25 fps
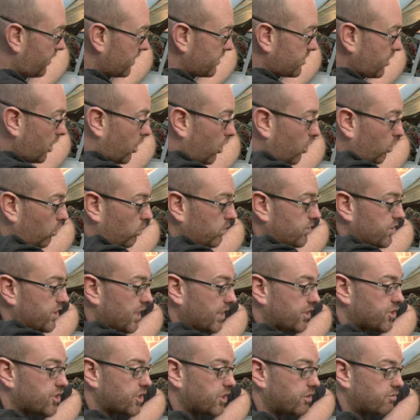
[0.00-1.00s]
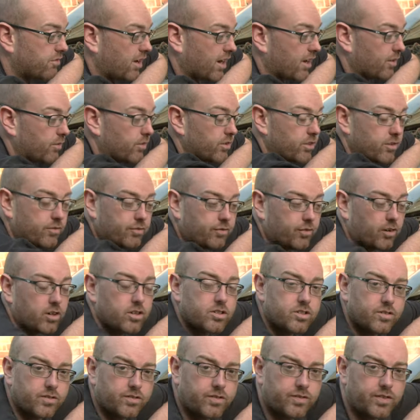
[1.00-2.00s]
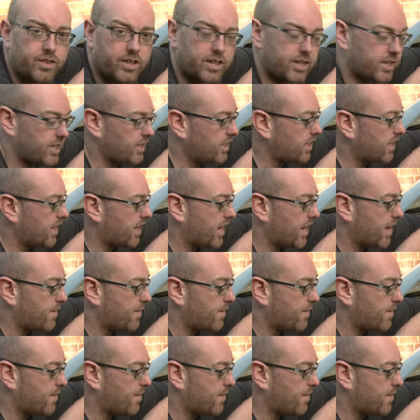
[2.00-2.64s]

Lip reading: this whole section around the front of the